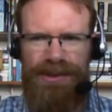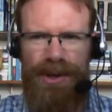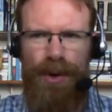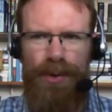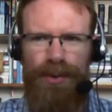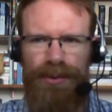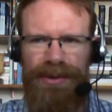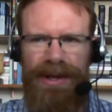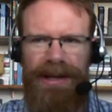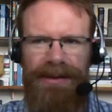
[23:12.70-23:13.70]

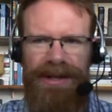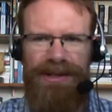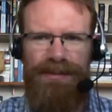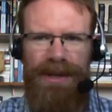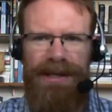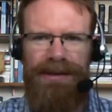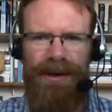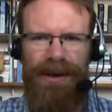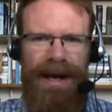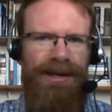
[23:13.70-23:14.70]
told that these men
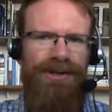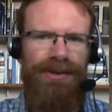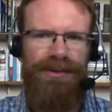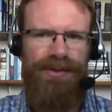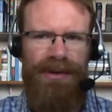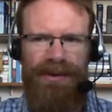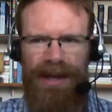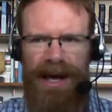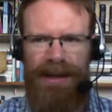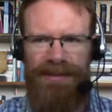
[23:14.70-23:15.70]
are angels rather
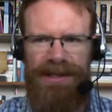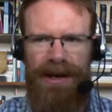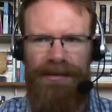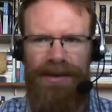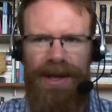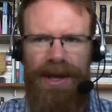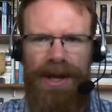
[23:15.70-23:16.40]
than God Himself